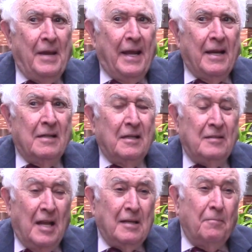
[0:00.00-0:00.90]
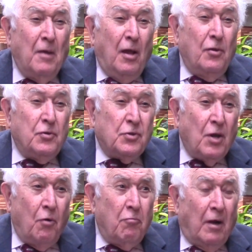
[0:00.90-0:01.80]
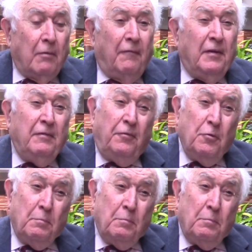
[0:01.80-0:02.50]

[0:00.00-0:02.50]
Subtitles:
me add an addendum. So relatively few